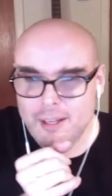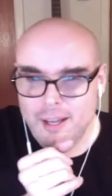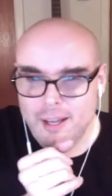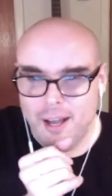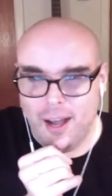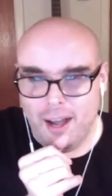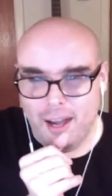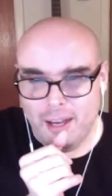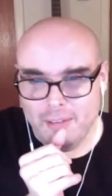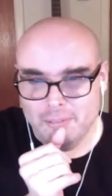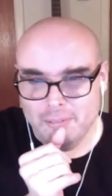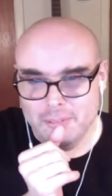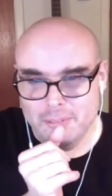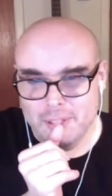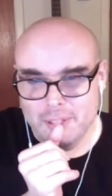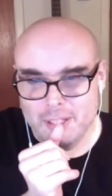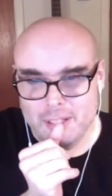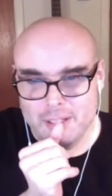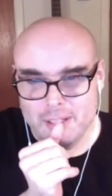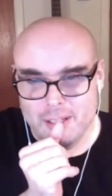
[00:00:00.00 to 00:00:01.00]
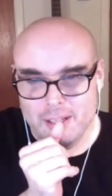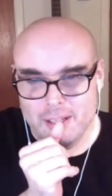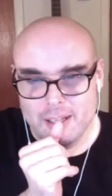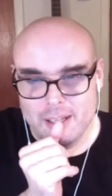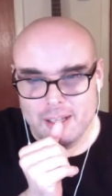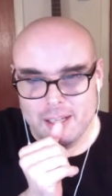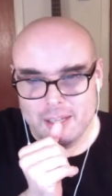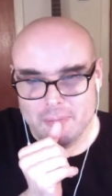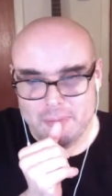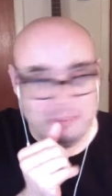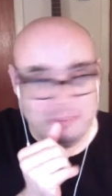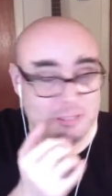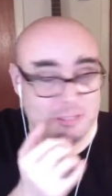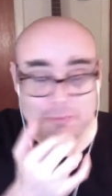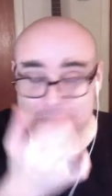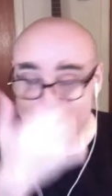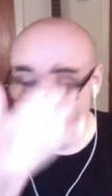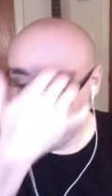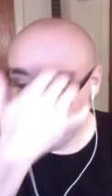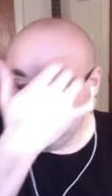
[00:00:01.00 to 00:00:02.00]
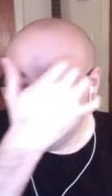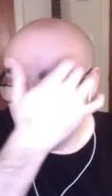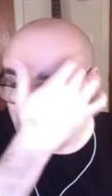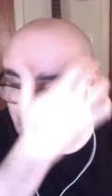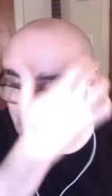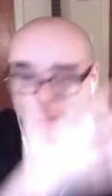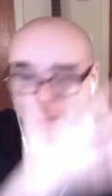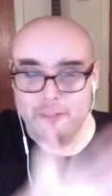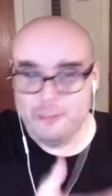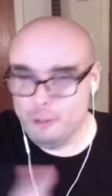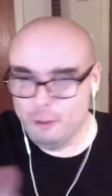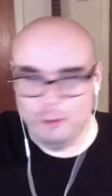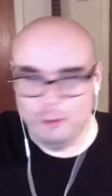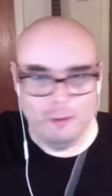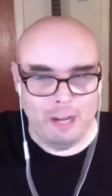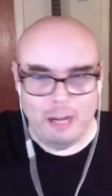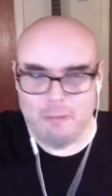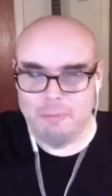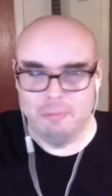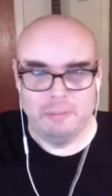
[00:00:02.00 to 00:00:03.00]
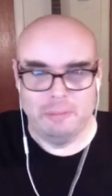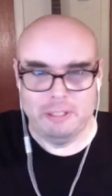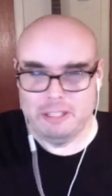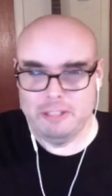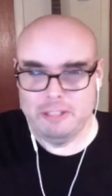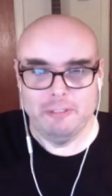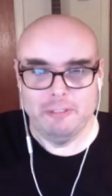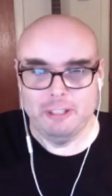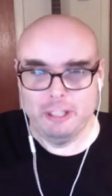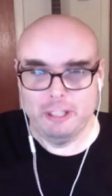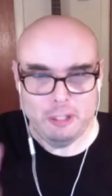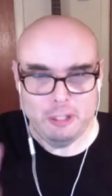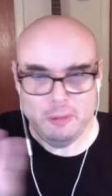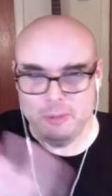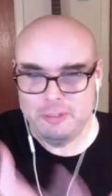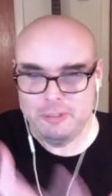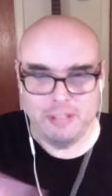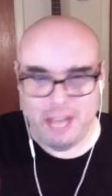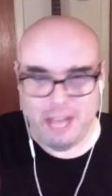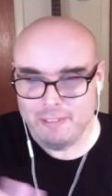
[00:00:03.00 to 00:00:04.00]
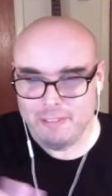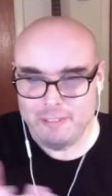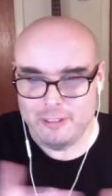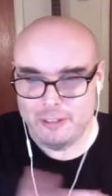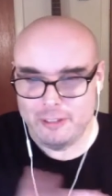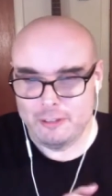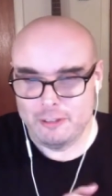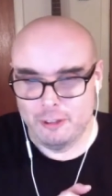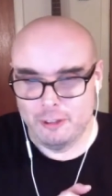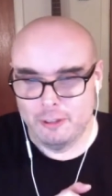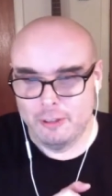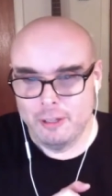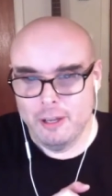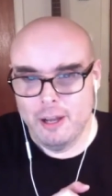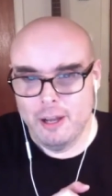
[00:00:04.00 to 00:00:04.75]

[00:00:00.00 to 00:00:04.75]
But it didn't bother me on the whole album. I didn't really notice it after this song.